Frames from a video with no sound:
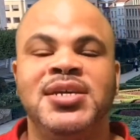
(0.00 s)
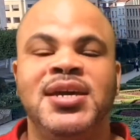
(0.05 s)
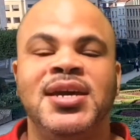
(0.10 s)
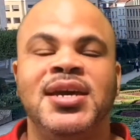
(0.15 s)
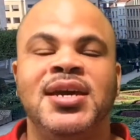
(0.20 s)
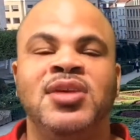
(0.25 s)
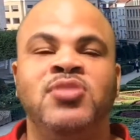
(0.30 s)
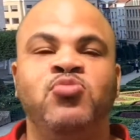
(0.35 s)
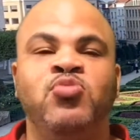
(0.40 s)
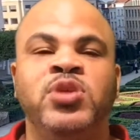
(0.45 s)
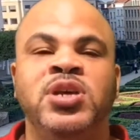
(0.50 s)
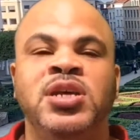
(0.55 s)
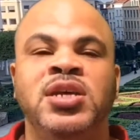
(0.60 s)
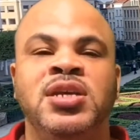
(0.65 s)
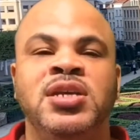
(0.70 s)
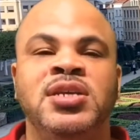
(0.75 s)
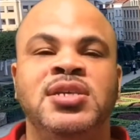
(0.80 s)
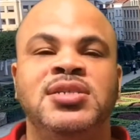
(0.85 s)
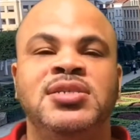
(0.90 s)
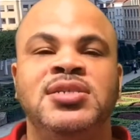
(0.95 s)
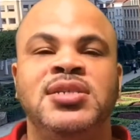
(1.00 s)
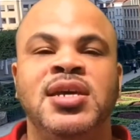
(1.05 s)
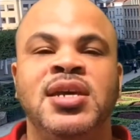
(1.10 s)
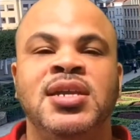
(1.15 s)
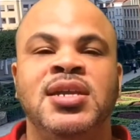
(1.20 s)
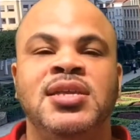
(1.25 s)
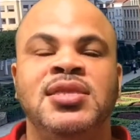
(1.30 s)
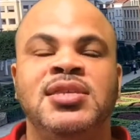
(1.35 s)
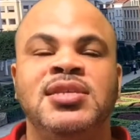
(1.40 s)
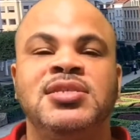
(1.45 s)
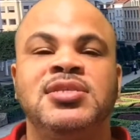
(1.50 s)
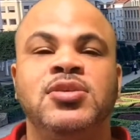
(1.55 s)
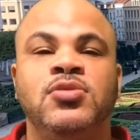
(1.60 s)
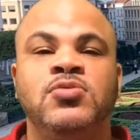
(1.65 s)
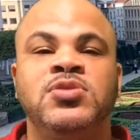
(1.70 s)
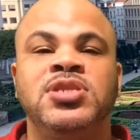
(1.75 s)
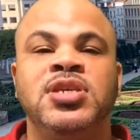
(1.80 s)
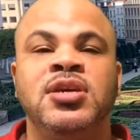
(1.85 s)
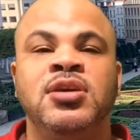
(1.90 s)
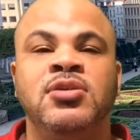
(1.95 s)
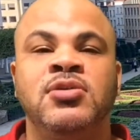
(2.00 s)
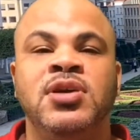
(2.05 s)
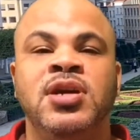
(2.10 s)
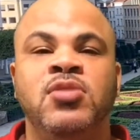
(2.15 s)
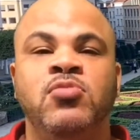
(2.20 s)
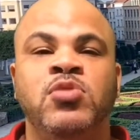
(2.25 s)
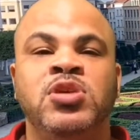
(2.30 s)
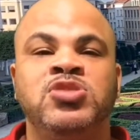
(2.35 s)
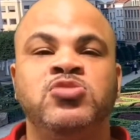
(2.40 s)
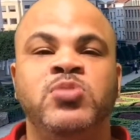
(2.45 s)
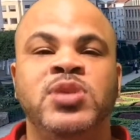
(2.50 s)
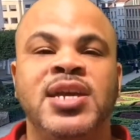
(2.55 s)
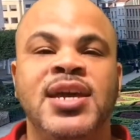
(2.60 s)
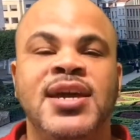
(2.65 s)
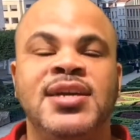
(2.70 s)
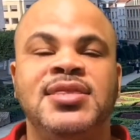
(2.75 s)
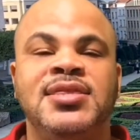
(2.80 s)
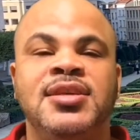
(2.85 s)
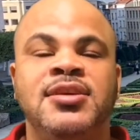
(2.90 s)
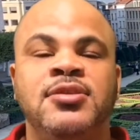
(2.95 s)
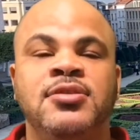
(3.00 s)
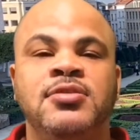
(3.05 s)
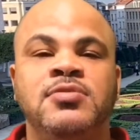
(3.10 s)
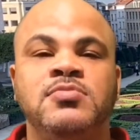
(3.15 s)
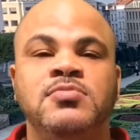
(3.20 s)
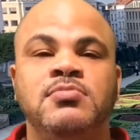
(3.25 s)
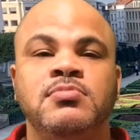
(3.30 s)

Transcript: and we stayed at this hotel, and once we got there,